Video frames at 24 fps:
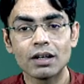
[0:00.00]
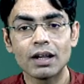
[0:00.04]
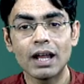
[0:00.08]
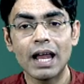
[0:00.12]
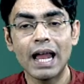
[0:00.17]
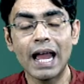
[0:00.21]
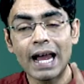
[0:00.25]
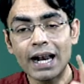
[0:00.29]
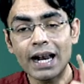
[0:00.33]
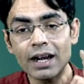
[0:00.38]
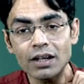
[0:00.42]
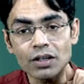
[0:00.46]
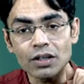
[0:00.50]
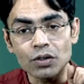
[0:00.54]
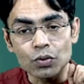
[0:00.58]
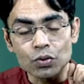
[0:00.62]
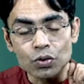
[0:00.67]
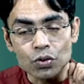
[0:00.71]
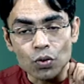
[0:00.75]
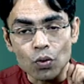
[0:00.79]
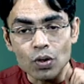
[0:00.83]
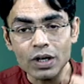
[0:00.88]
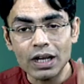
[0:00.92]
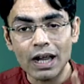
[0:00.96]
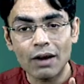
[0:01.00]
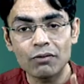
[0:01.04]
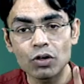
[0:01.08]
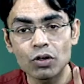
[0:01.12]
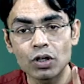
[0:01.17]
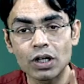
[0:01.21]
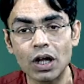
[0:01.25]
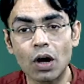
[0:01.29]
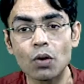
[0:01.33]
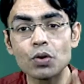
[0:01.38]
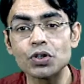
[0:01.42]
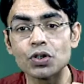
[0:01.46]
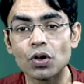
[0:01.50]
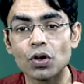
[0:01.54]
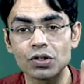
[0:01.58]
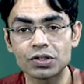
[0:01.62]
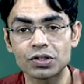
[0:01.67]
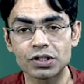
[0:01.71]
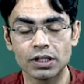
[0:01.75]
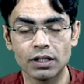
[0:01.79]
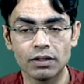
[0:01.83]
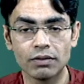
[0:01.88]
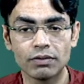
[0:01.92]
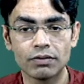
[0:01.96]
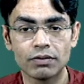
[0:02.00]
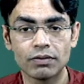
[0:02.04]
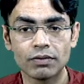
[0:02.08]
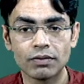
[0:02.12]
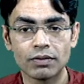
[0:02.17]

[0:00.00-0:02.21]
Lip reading: and you don't have to doubt yourself.